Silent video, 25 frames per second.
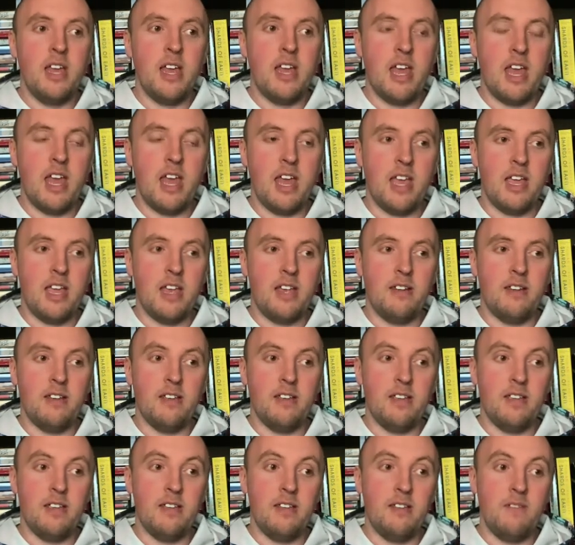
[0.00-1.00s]
And
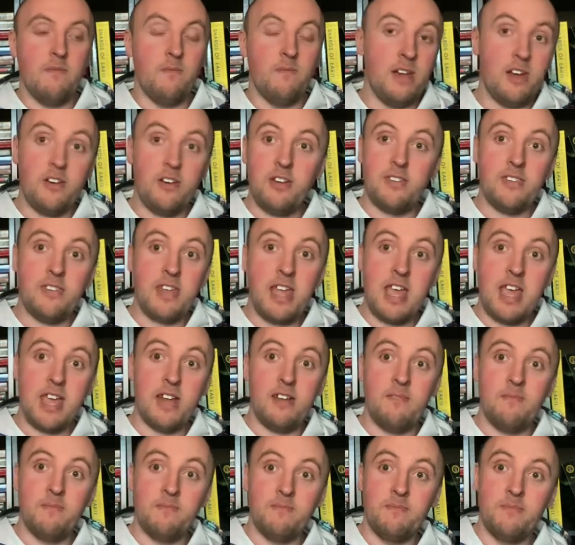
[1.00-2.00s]
it's very
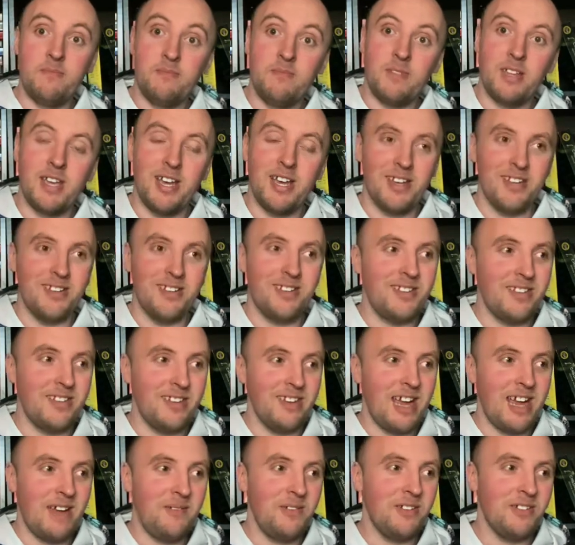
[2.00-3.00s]
sad because
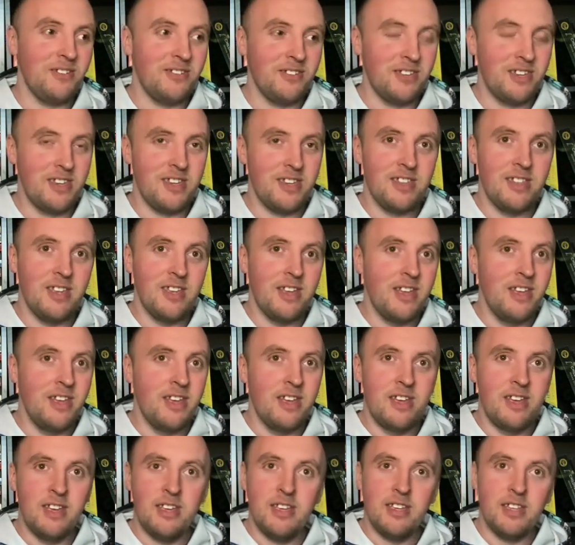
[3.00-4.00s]
obviously,
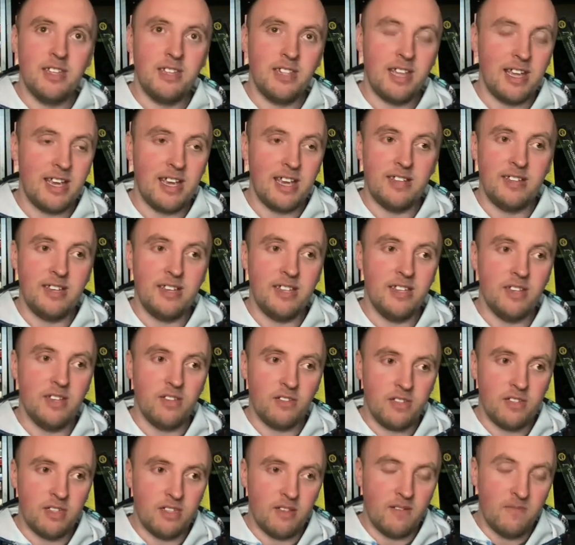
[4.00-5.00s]
like I said,
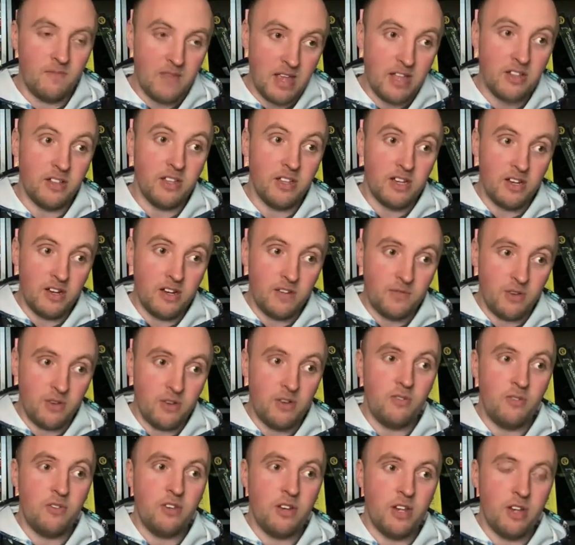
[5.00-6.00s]
the villain of
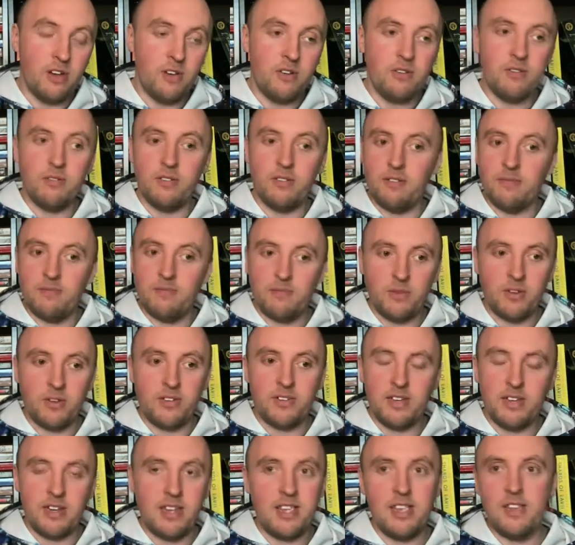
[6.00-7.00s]
Cujo
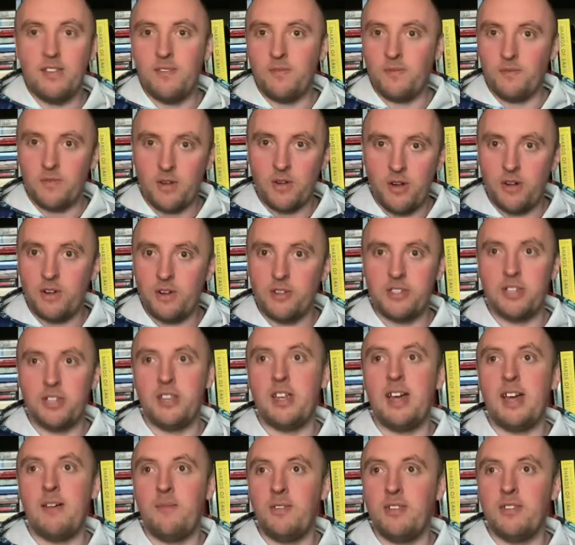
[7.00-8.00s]
wasn't his fault.
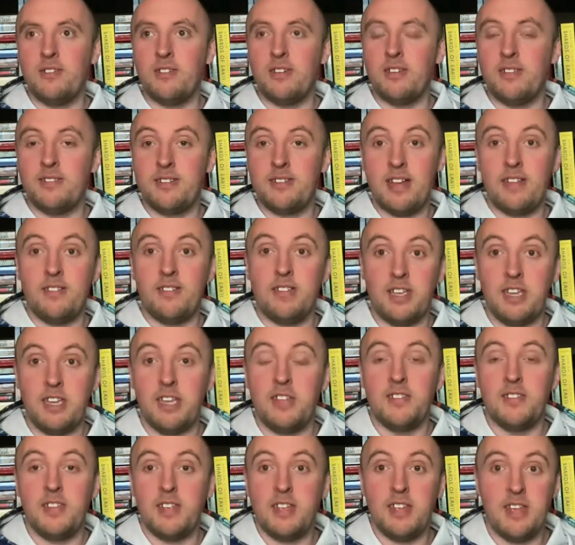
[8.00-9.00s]
Obviously, it's not like
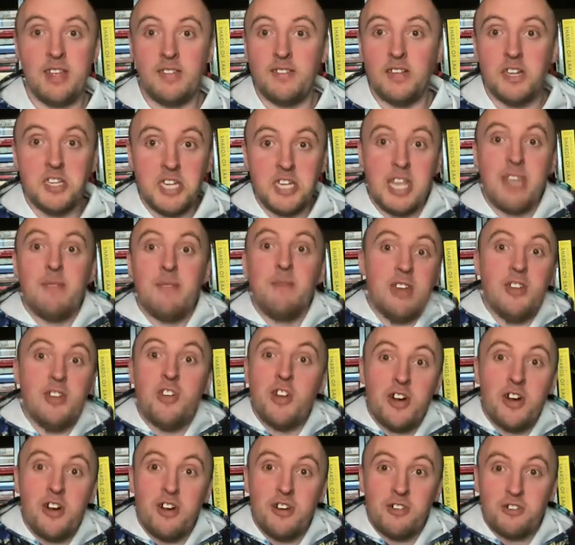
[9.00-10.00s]
it's a demon
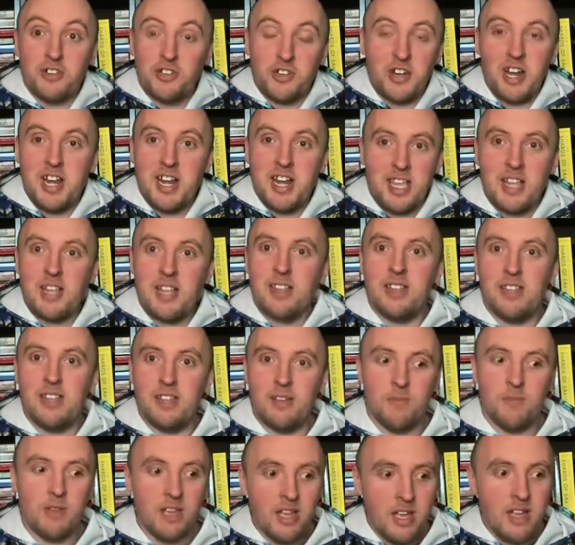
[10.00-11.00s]
dog trying to get
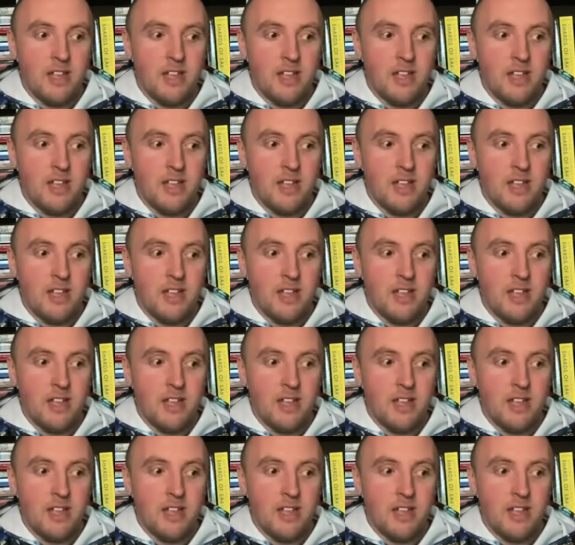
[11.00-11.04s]
them.